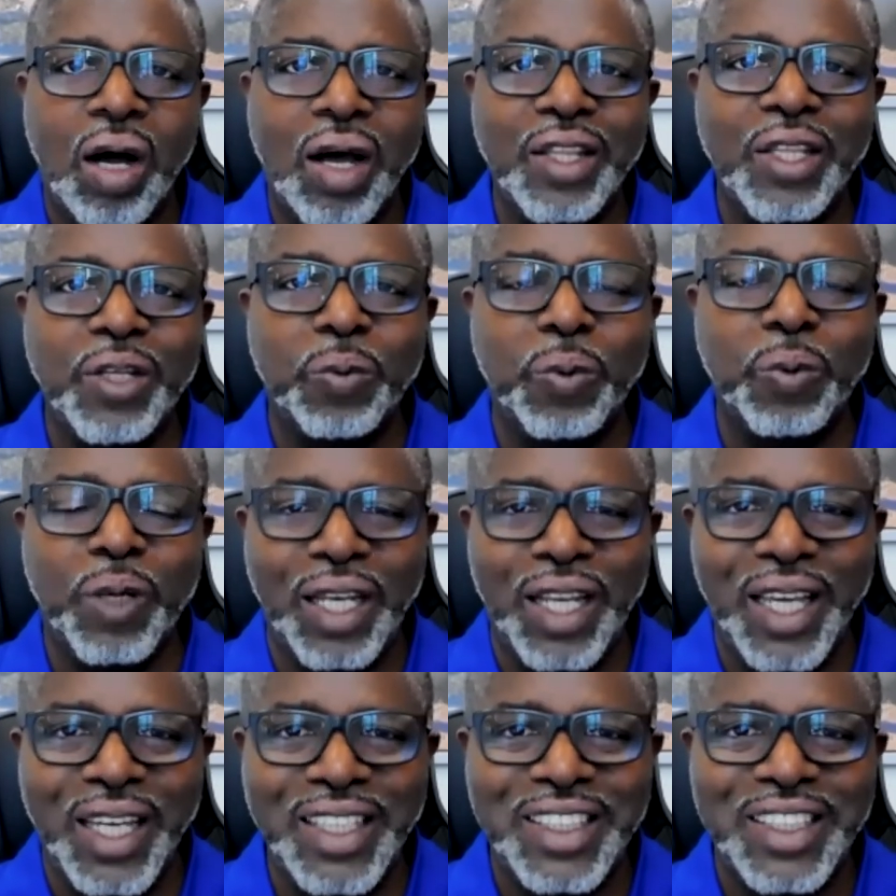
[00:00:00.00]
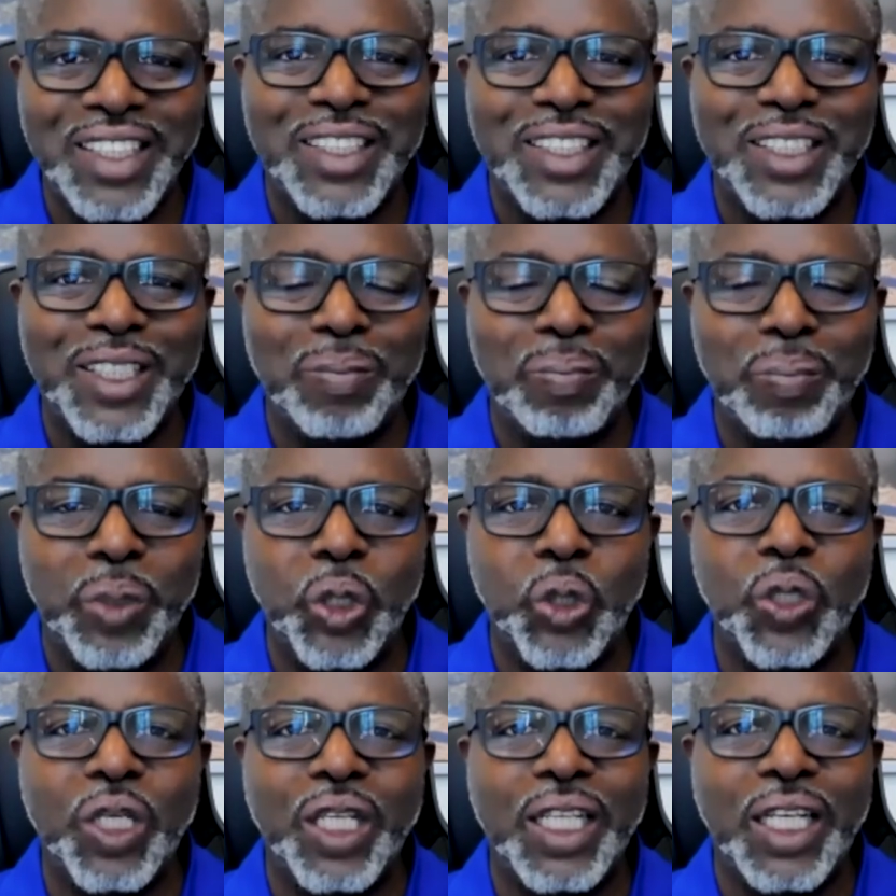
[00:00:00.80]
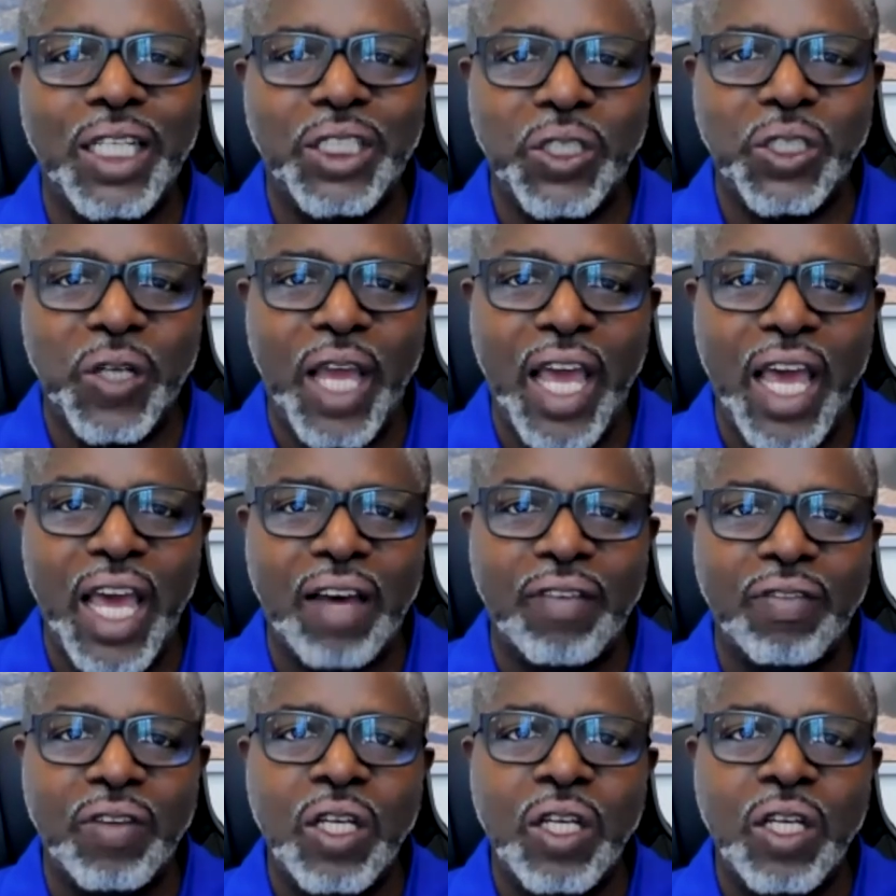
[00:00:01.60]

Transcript: the relationship building that you have.